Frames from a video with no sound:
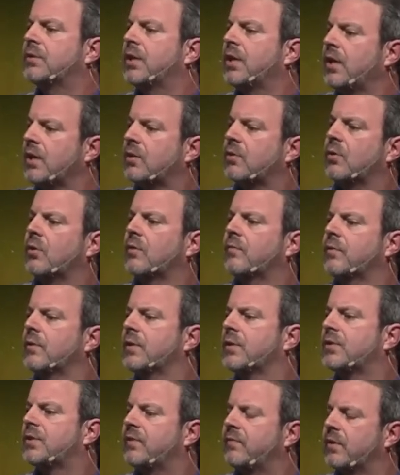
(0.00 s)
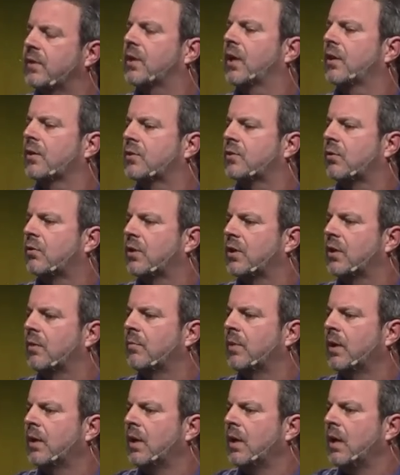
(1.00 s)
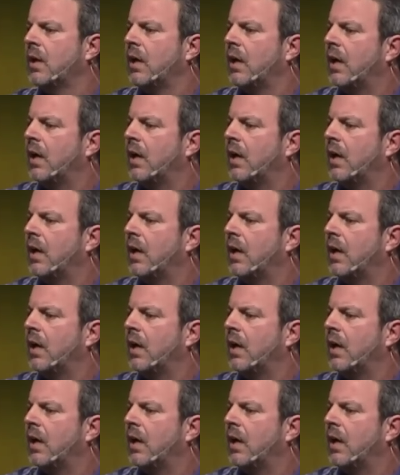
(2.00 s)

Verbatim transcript: take over the civic auditorium.